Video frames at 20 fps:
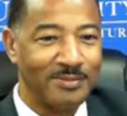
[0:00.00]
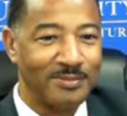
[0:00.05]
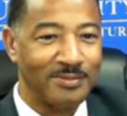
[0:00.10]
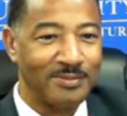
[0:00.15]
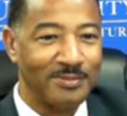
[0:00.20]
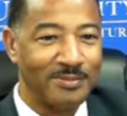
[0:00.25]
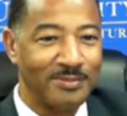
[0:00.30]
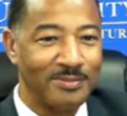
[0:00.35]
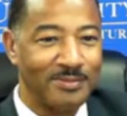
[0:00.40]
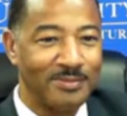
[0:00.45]

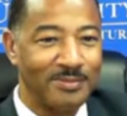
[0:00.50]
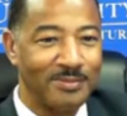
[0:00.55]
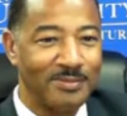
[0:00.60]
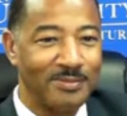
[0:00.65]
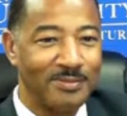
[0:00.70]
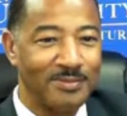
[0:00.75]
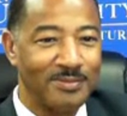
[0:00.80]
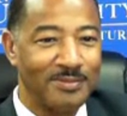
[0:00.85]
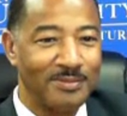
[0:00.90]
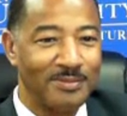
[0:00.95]

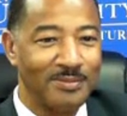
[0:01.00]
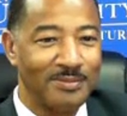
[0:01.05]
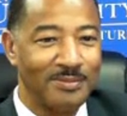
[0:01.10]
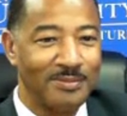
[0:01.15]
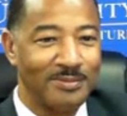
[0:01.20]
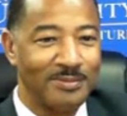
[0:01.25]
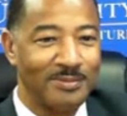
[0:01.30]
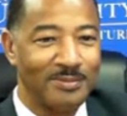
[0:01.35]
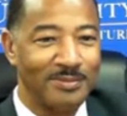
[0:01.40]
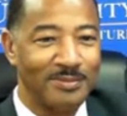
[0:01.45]

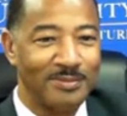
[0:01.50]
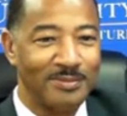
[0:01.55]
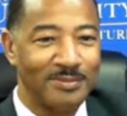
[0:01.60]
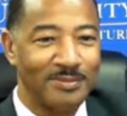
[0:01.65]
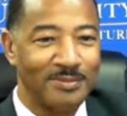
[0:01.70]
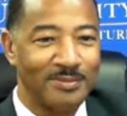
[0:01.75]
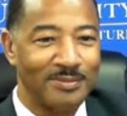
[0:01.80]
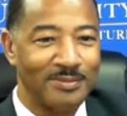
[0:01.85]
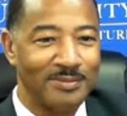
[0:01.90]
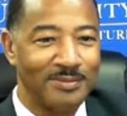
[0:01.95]

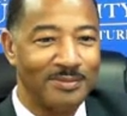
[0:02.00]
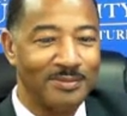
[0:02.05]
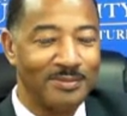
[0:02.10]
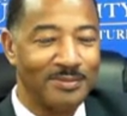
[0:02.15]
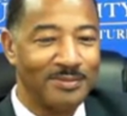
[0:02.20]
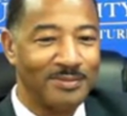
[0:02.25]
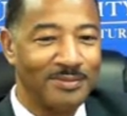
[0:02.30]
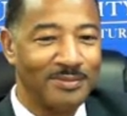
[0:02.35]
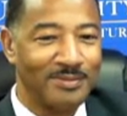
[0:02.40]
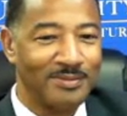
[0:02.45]

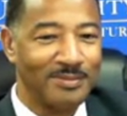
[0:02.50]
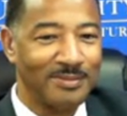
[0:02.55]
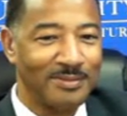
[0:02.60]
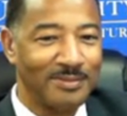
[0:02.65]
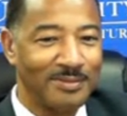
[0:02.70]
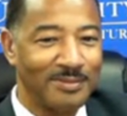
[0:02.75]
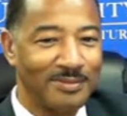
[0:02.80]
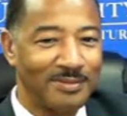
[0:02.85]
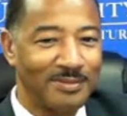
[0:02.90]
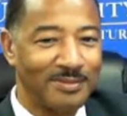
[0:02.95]

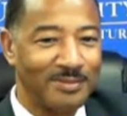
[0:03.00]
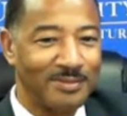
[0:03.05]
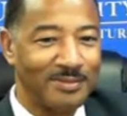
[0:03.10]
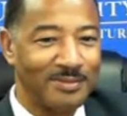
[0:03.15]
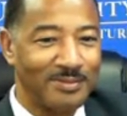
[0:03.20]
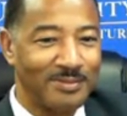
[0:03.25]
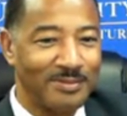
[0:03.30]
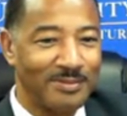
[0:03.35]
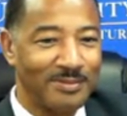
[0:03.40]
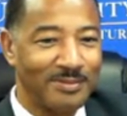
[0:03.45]

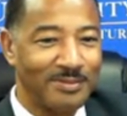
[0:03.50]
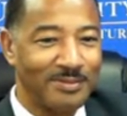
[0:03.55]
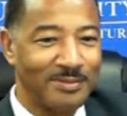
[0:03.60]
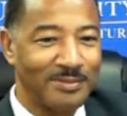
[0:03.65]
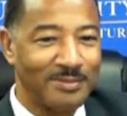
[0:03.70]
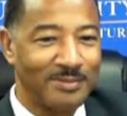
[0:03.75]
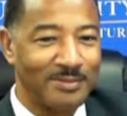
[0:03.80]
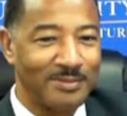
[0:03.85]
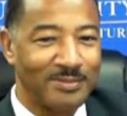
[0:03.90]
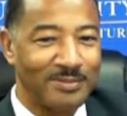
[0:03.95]

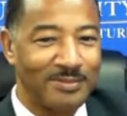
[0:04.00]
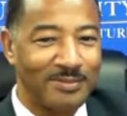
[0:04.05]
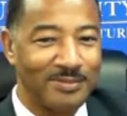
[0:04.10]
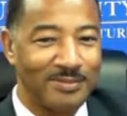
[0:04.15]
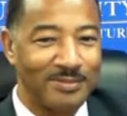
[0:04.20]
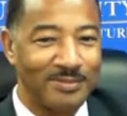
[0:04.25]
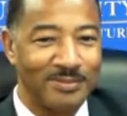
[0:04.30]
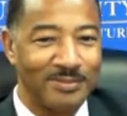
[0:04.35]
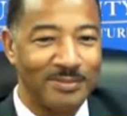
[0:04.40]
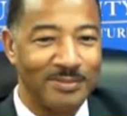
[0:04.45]

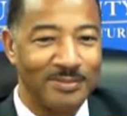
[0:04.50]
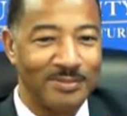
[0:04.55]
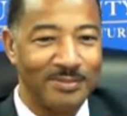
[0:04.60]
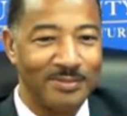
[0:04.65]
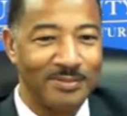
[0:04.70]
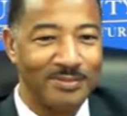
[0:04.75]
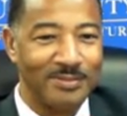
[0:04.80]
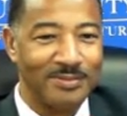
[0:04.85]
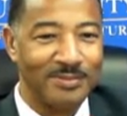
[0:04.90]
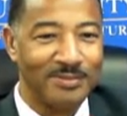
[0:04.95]

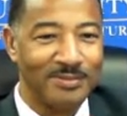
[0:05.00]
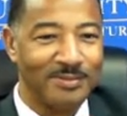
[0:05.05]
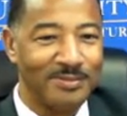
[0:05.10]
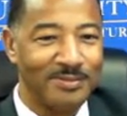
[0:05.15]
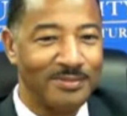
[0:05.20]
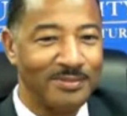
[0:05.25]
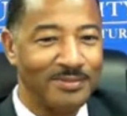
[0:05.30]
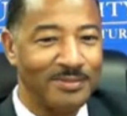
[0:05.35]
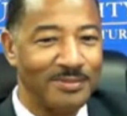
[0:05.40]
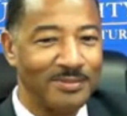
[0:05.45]

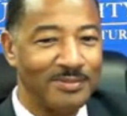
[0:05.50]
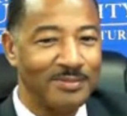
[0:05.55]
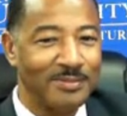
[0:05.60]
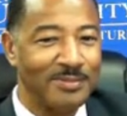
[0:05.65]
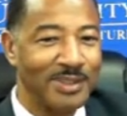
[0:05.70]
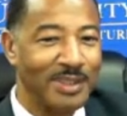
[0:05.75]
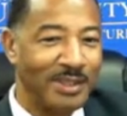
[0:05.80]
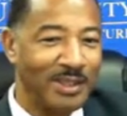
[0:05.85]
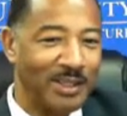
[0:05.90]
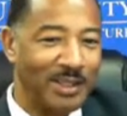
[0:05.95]

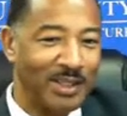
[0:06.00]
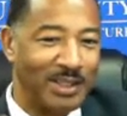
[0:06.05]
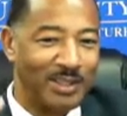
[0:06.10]
This person isn't speaking.